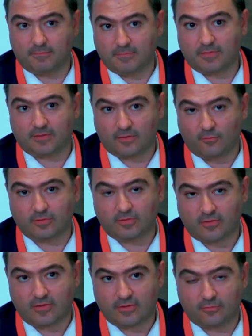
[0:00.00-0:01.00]
shareholders
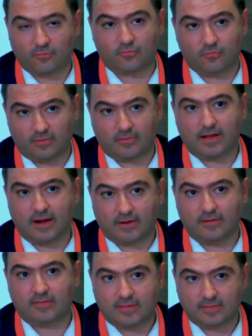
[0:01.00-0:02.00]
and creditors
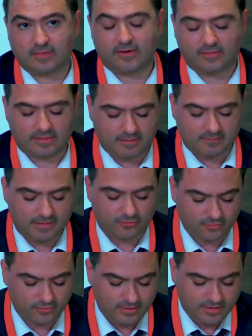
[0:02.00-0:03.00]
regarding the internal
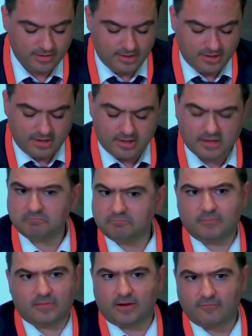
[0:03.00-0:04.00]
dimension.
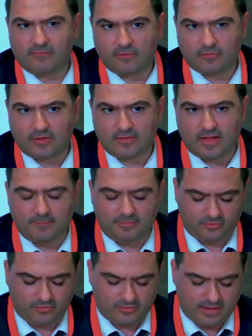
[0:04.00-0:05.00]
There are various
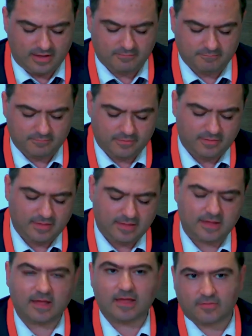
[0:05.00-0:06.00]
examples.
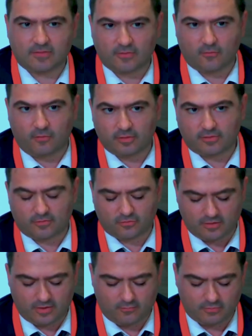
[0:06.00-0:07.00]
The shareholders
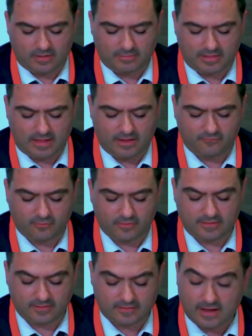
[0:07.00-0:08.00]
could apply for an
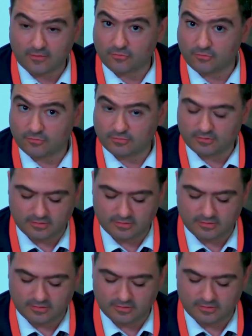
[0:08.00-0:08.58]
injunction.